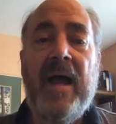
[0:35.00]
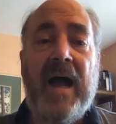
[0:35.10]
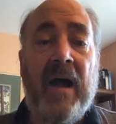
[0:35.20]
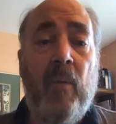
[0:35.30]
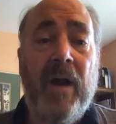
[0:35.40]

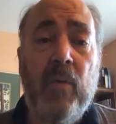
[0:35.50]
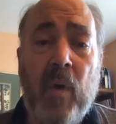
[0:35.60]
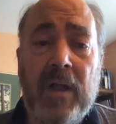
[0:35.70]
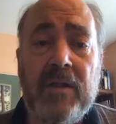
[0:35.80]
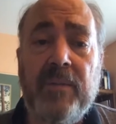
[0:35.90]
I want to
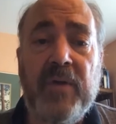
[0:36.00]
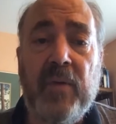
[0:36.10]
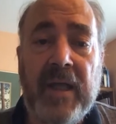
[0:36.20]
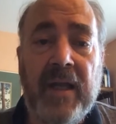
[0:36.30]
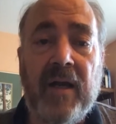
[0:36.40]
welcome you
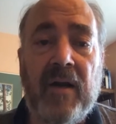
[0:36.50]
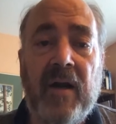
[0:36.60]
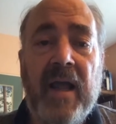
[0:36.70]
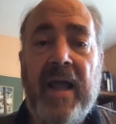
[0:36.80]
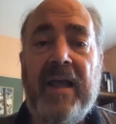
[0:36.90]

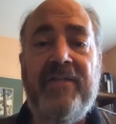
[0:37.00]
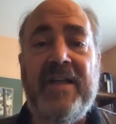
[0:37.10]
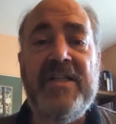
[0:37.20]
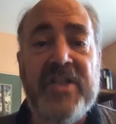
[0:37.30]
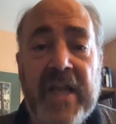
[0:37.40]
here as
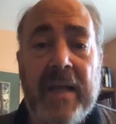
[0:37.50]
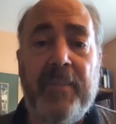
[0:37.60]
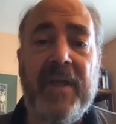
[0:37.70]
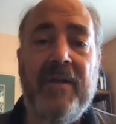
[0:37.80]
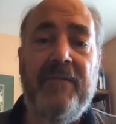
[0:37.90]
a
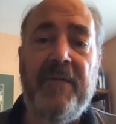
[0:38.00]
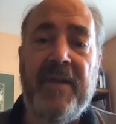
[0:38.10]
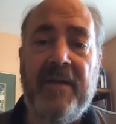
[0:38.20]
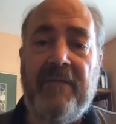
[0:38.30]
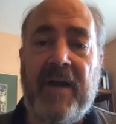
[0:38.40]
champion for
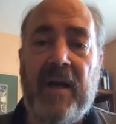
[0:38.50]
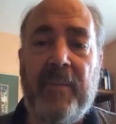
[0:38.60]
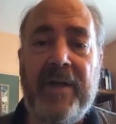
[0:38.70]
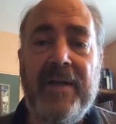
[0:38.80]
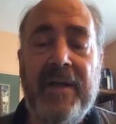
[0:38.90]
the
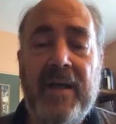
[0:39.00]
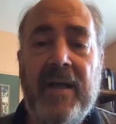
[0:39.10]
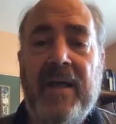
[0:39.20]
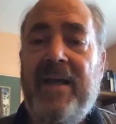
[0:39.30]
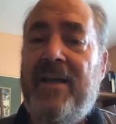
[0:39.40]
environment.
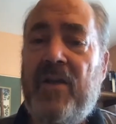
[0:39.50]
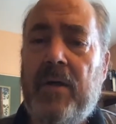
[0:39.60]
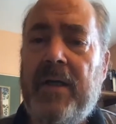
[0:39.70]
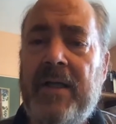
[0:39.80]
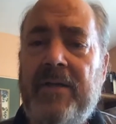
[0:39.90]

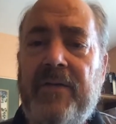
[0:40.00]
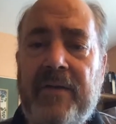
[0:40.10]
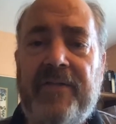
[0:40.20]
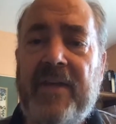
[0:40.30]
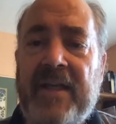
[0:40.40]
Your
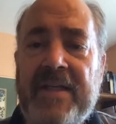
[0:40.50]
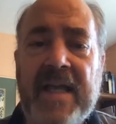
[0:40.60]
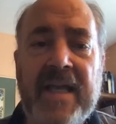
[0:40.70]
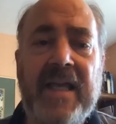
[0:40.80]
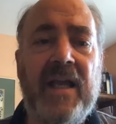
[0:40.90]
interest in
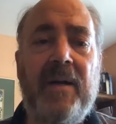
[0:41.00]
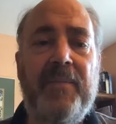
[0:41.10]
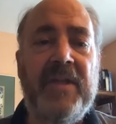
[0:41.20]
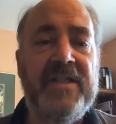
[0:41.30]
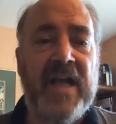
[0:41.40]
taking up
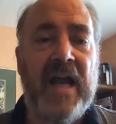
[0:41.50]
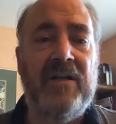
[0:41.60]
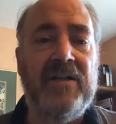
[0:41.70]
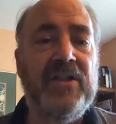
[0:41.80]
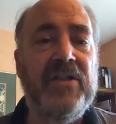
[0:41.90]
the
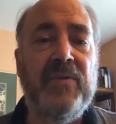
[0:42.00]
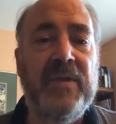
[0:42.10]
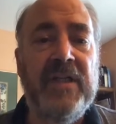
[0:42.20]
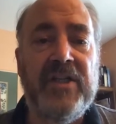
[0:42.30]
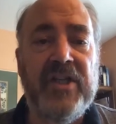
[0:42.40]
challenge to
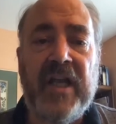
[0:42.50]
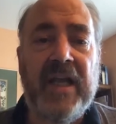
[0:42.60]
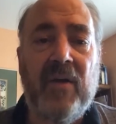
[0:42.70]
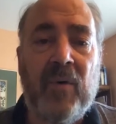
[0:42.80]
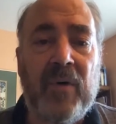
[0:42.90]

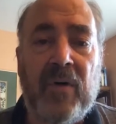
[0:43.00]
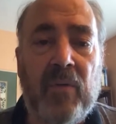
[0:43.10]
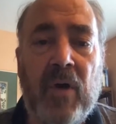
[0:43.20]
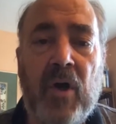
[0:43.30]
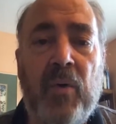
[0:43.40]
initiate or
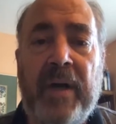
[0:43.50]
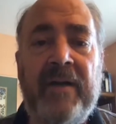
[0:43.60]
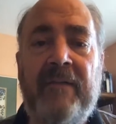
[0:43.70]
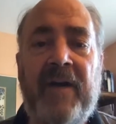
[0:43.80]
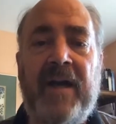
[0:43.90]
grow an
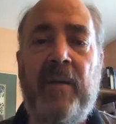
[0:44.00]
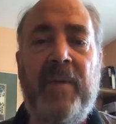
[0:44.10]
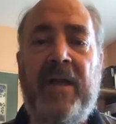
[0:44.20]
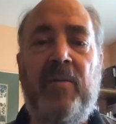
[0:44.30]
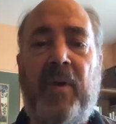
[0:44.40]

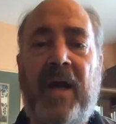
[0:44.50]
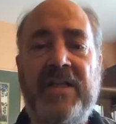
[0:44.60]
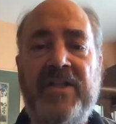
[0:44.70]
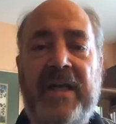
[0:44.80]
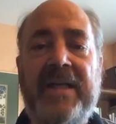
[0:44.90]
environmental
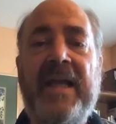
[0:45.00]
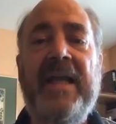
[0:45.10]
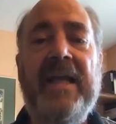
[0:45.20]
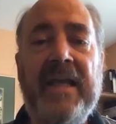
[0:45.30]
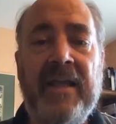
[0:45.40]
project
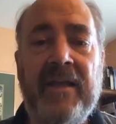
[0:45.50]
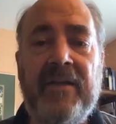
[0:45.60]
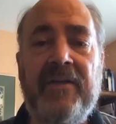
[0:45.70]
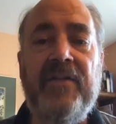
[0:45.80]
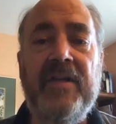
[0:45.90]

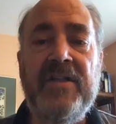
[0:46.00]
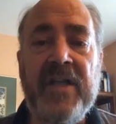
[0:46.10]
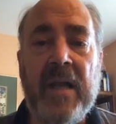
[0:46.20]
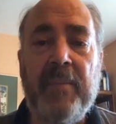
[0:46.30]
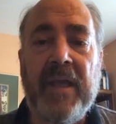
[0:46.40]
is
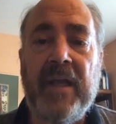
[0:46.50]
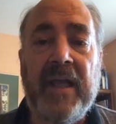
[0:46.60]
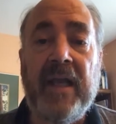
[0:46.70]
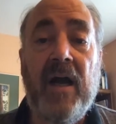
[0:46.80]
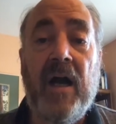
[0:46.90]

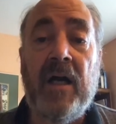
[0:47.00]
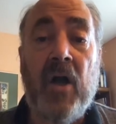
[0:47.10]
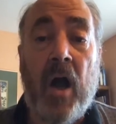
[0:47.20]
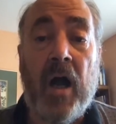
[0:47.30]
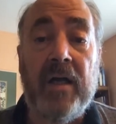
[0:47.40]
championing a
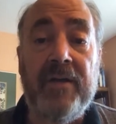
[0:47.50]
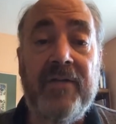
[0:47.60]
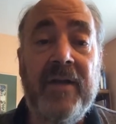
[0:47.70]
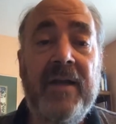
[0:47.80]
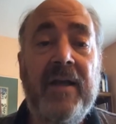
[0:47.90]

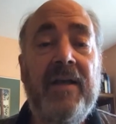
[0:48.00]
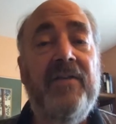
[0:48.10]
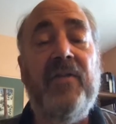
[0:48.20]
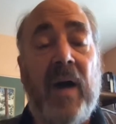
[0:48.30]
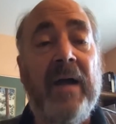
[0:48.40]
cause.
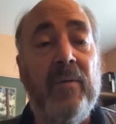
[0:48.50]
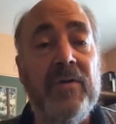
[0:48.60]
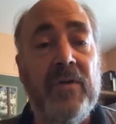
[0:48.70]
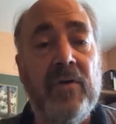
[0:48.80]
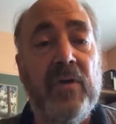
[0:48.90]
So I will
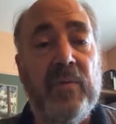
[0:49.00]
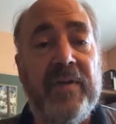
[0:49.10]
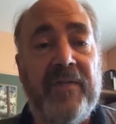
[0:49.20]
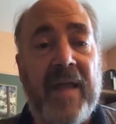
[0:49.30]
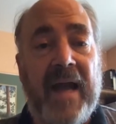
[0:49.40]
know you
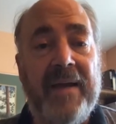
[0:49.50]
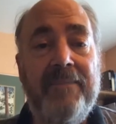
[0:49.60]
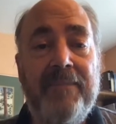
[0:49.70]
as that,